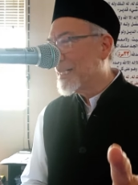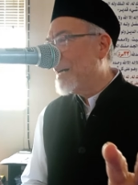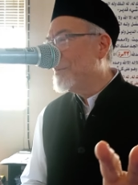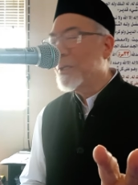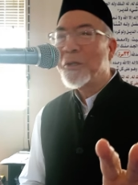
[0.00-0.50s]

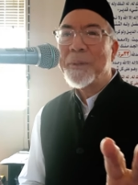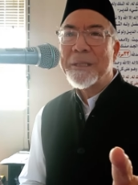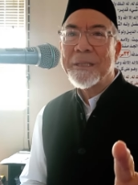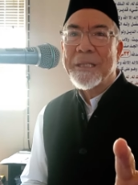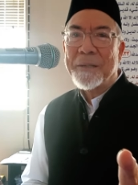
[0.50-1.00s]
Calm down,
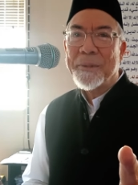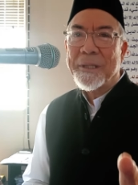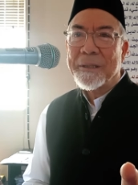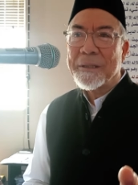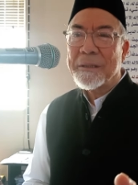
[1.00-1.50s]
come Calm
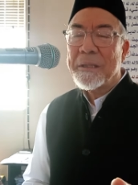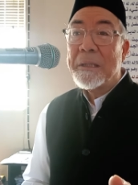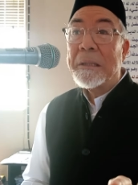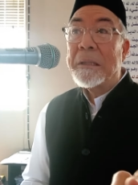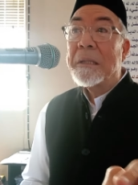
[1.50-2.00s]
down.
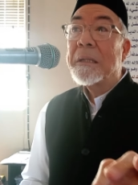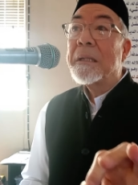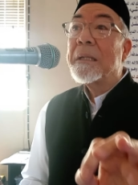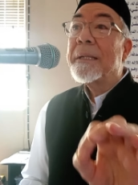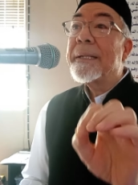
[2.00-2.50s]

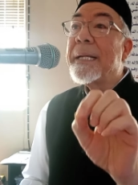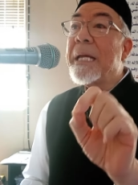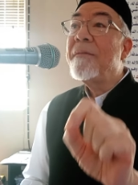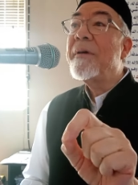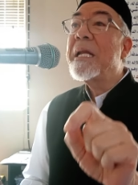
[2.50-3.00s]

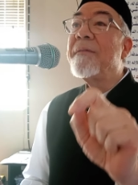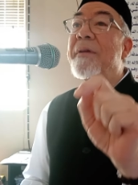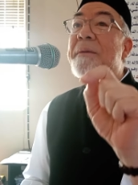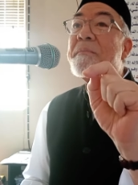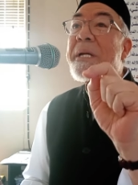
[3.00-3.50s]
Even
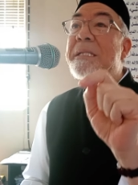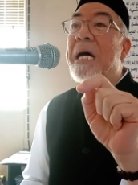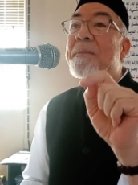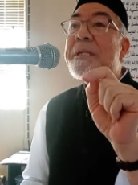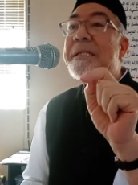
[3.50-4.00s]
if it means
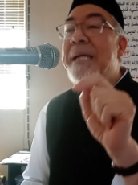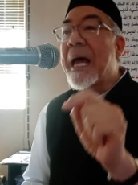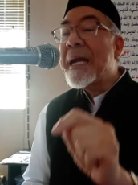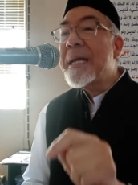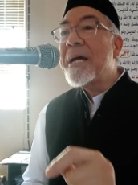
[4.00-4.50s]
I must
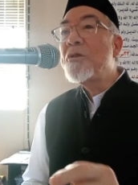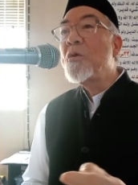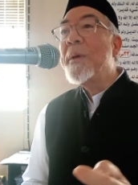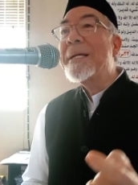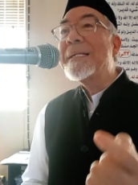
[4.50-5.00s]
stand here
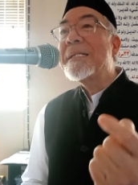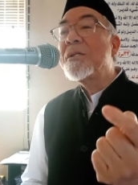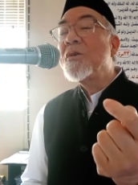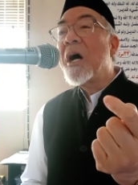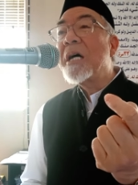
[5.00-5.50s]
to, make,
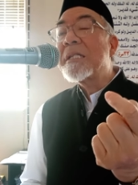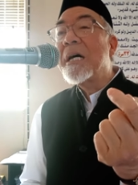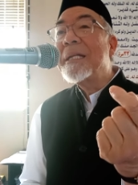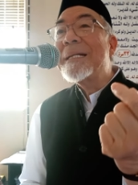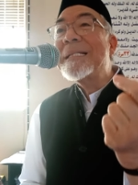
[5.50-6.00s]
to
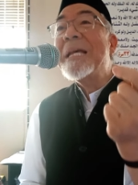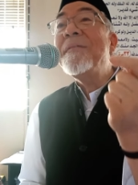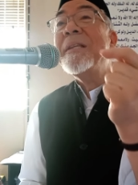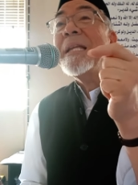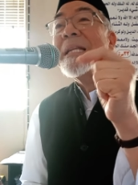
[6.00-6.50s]
ask Allah
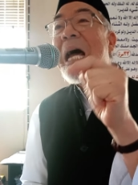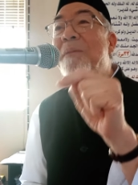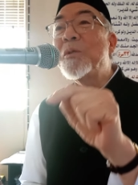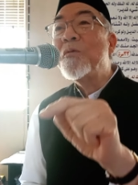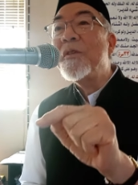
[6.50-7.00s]
70
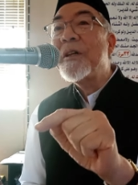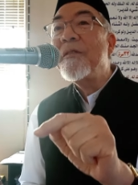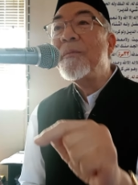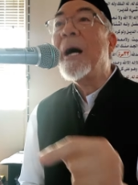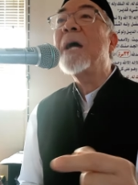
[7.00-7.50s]
times to
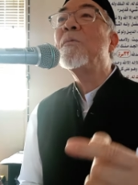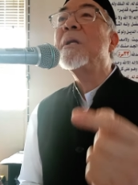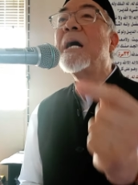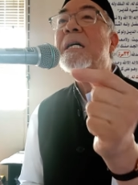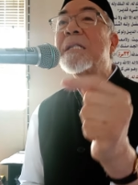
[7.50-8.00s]
forgive him, I
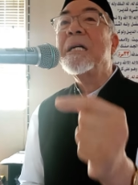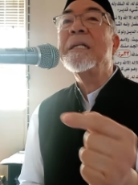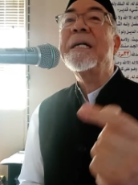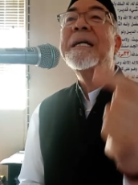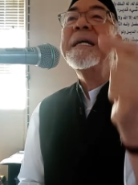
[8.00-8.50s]
will ask
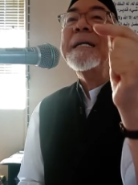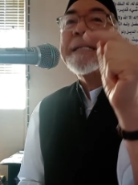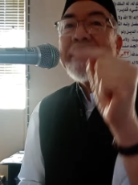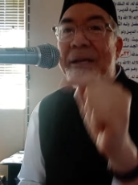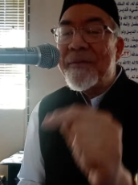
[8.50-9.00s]
Allah
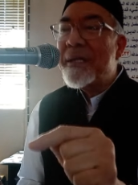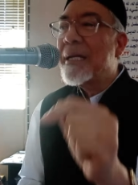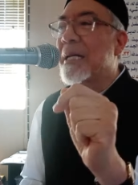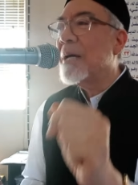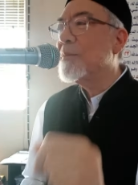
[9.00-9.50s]

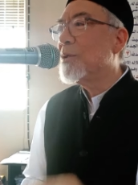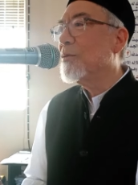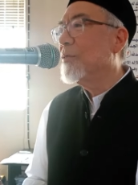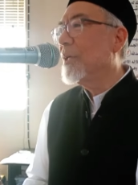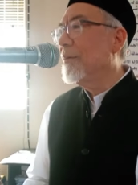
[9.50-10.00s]
70 times
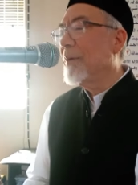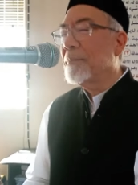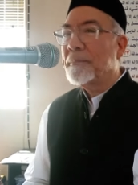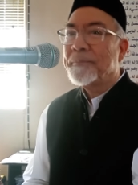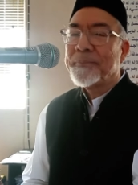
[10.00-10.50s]
to forgive
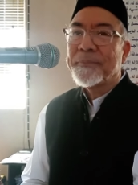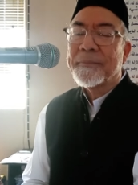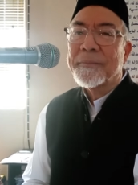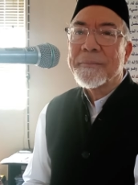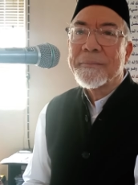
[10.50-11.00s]

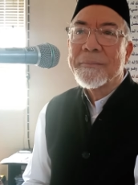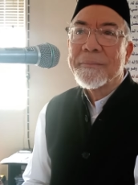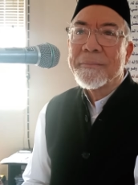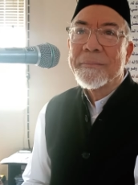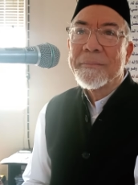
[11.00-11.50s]

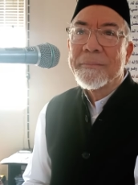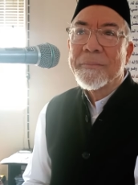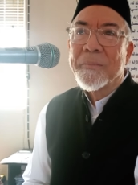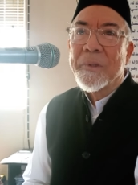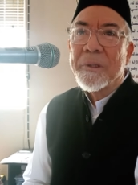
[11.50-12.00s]
him.
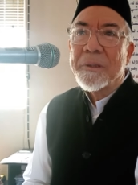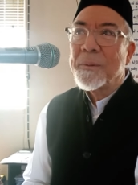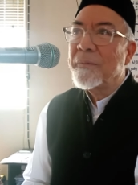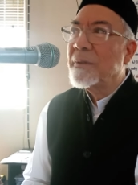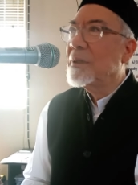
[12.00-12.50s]

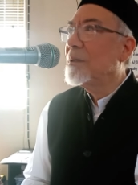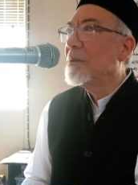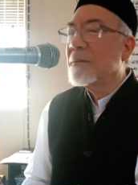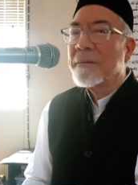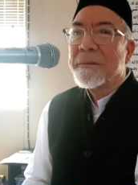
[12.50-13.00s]
Prophet
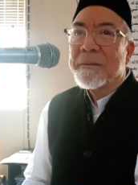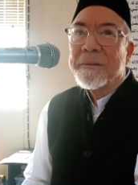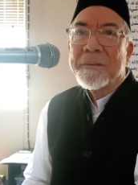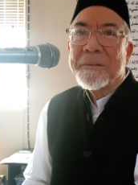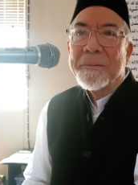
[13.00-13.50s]
said,
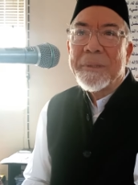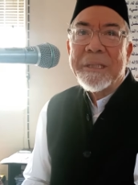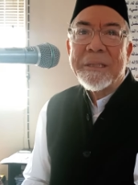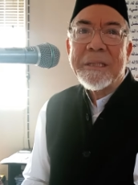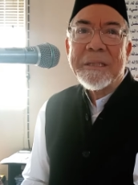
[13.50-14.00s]

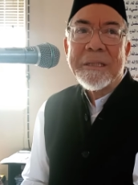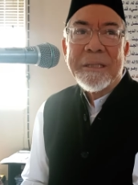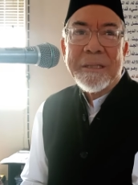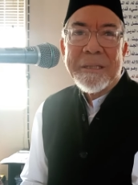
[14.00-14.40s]
what is this?